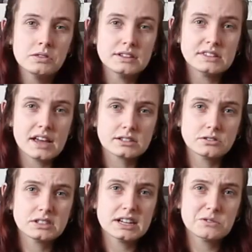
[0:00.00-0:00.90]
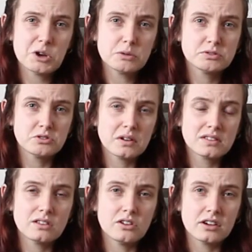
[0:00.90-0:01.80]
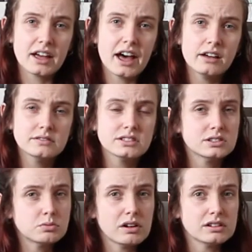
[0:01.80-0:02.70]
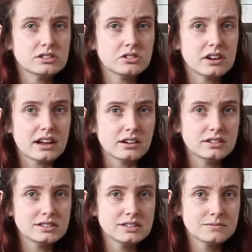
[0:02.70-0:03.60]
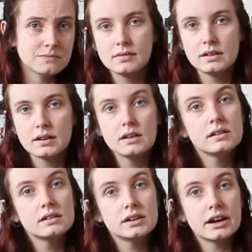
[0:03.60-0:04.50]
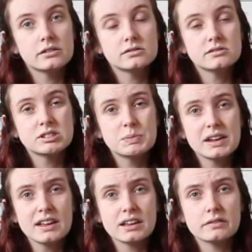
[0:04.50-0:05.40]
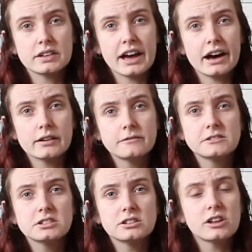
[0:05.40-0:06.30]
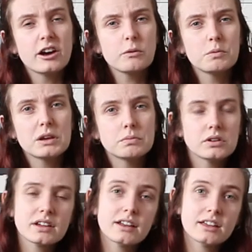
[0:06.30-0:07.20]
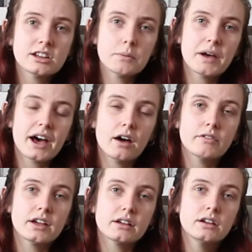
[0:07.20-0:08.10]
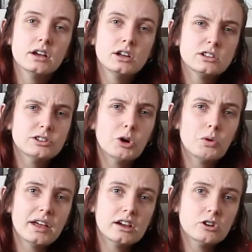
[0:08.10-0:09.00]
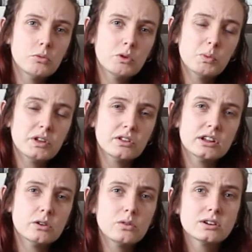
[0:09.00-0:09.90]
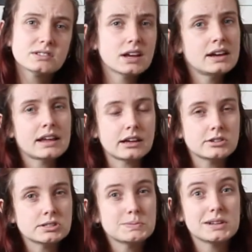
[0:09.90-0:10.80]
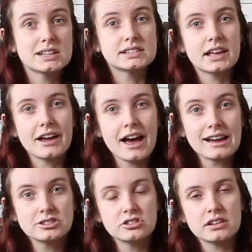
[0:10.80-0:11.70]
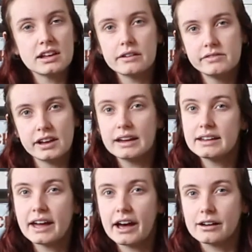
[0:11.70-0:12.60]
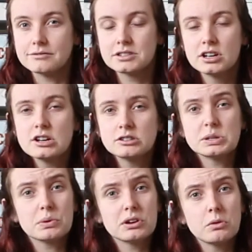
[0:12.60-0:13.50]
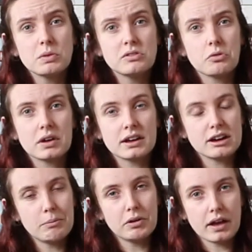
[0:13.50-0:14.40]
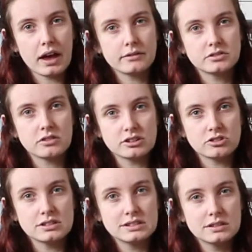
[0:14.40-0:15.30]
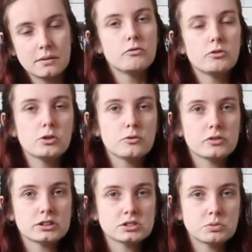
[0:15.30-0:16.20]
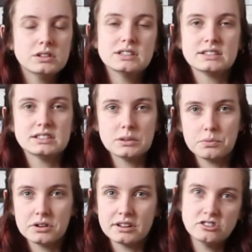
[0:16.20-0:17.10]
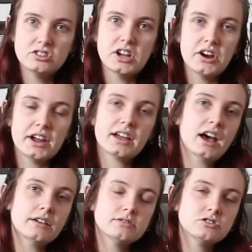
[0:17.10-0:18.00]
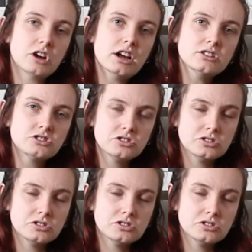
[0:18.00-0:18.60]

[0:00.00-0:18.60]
This exercise will help strengthen your calves as well as your ankles. Now, speaking of calves, a lot of people can end up having low ankle mobility or tight ankles because they actually have tight calves. So we're going to be doing a couple calf stretches. For the first one, this is a pretty generic calf stretch.